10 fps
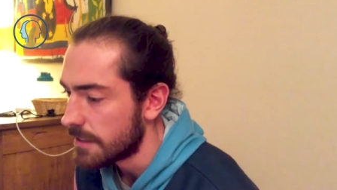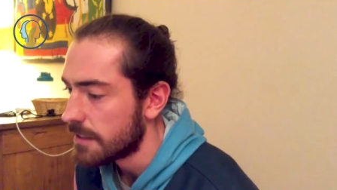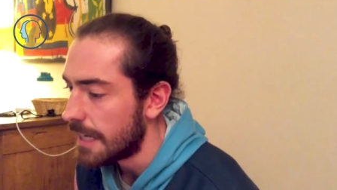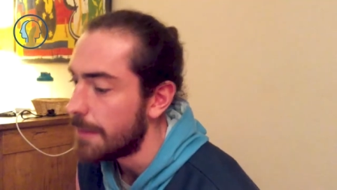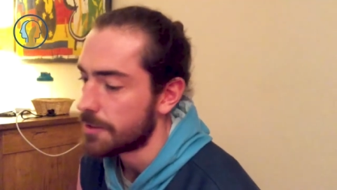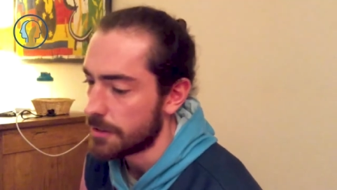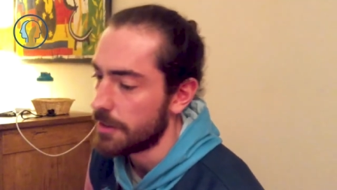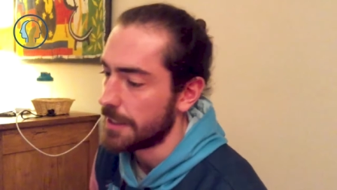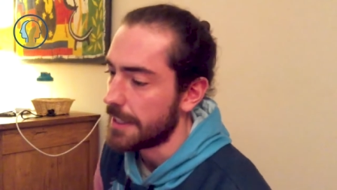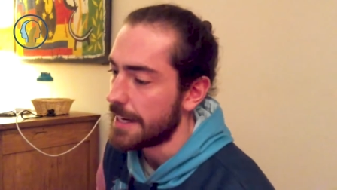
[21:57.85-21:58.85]
Yes,
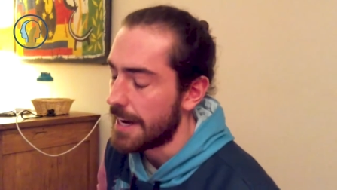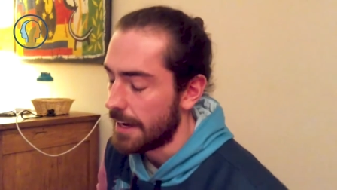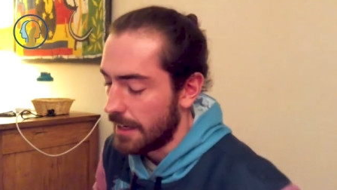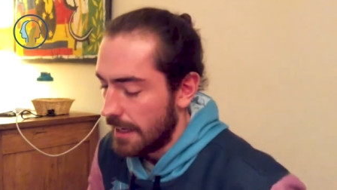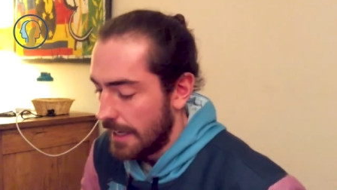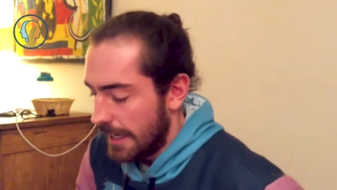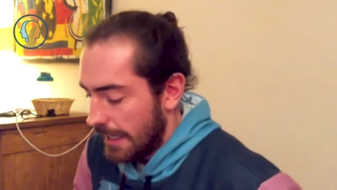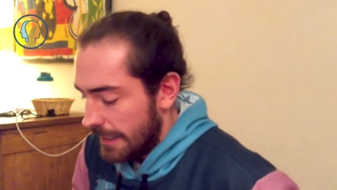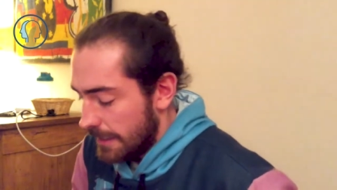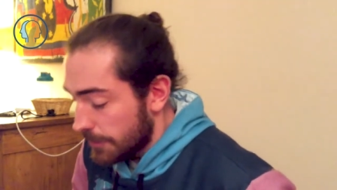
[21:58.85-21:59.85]
absolutely. Yeah.
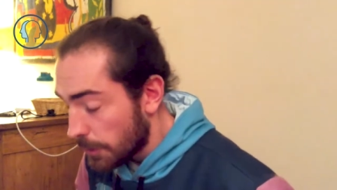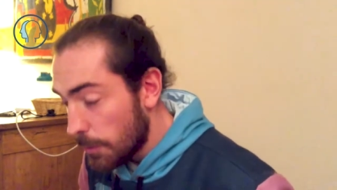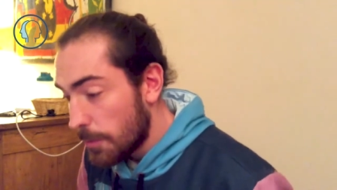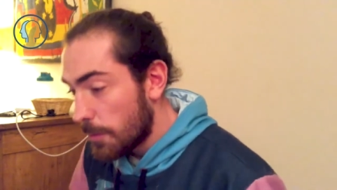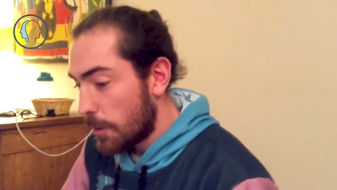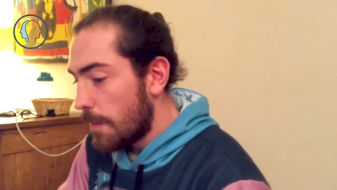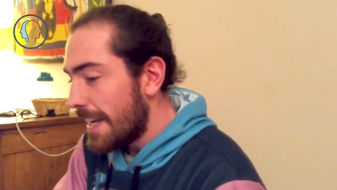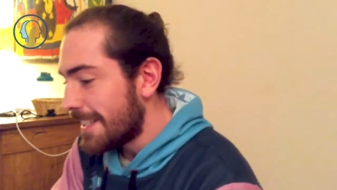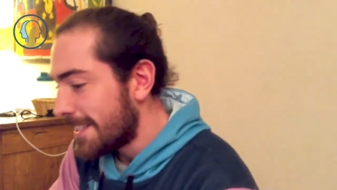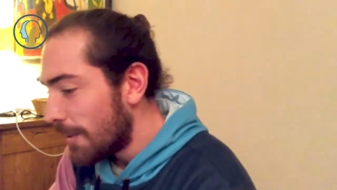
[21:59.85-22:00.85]
So what
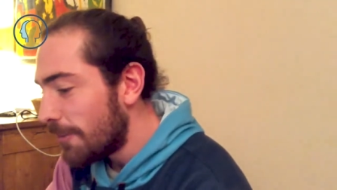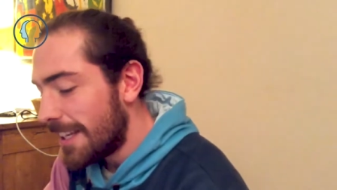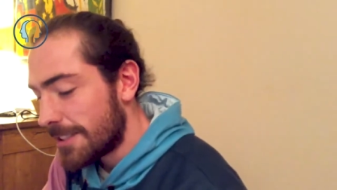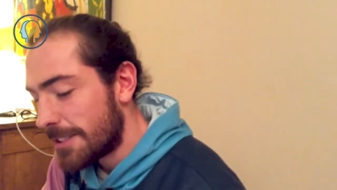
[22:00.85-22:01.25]
about yourself then?